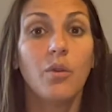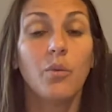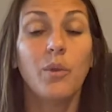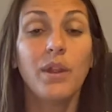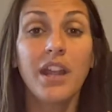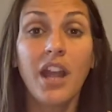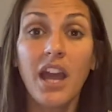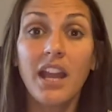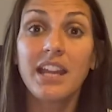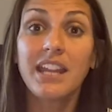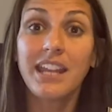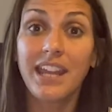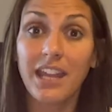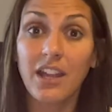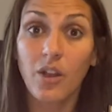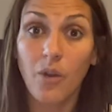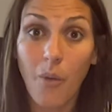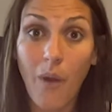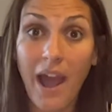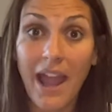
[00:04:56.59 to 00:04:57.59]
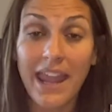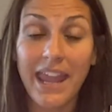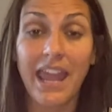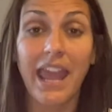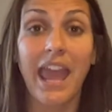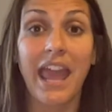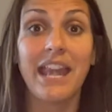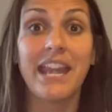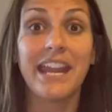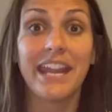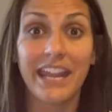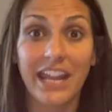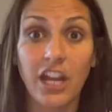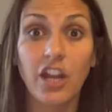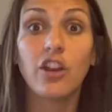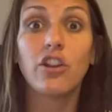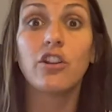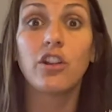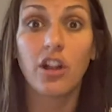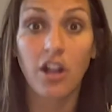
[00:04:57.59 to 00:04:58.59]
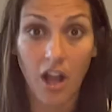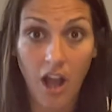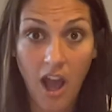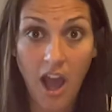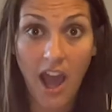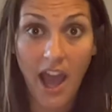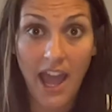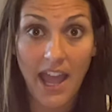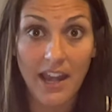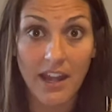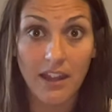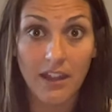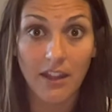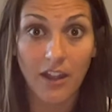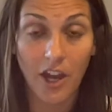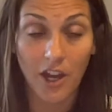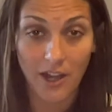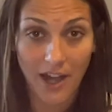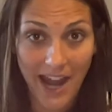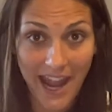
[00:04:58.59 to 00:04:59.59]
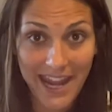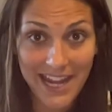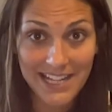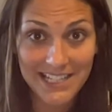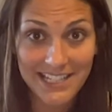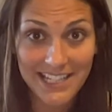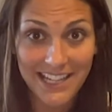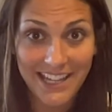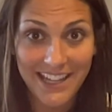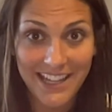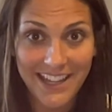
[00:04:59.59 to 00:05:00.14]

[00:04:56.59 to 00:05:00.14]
We got to get quiet and hear God, all right?